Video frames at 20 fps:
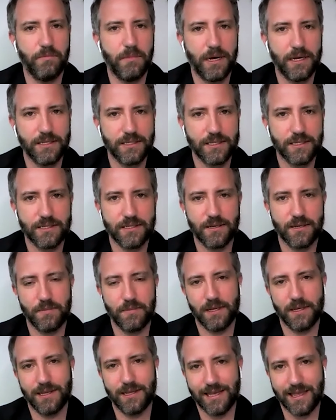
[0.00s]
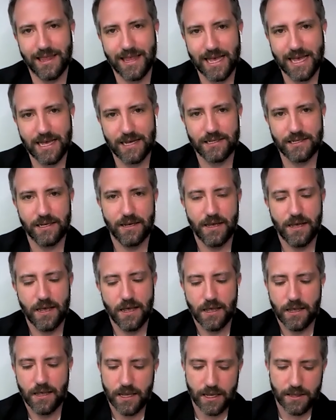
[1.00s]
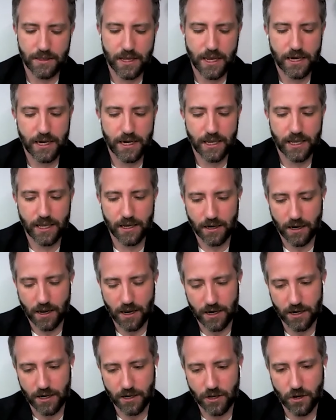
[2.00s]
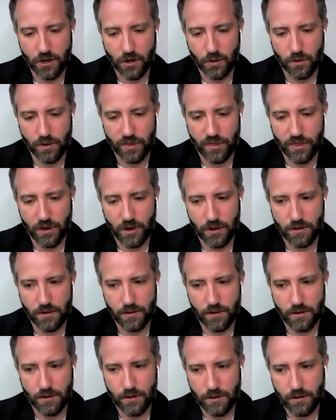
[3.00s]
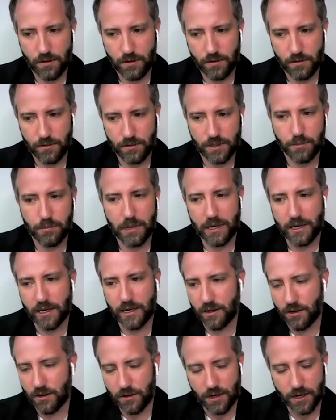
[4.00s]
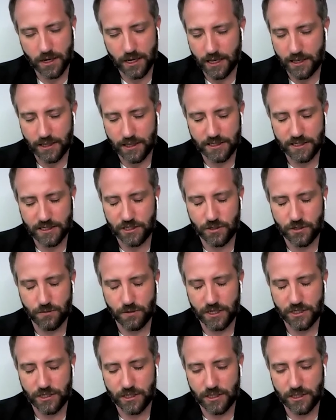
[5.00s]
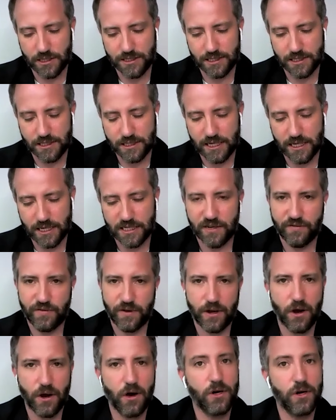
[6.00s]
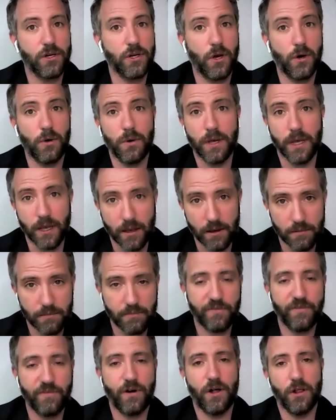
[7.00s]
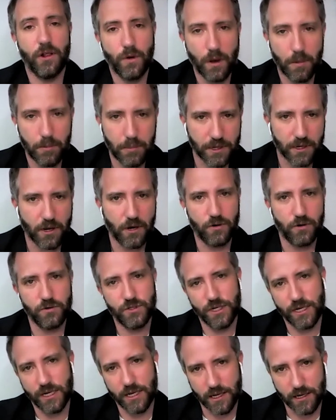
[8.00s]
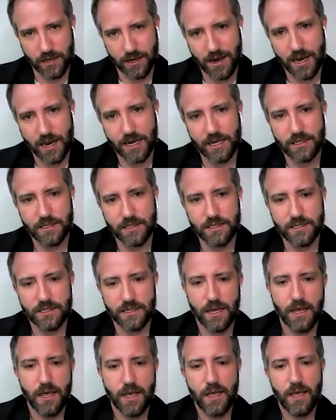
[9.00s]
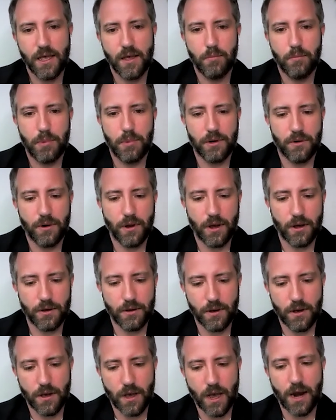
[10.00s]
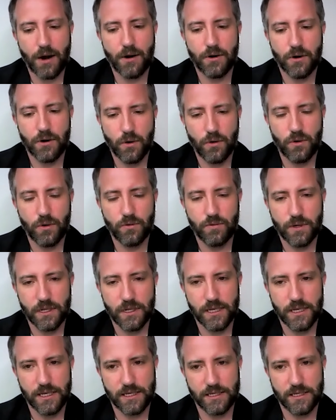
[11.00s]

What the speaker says: months, something like that. And then it can kind of go with, depending on, again, the situation, the success of it, ongoing follow-up and coaching and guidance. But our goal really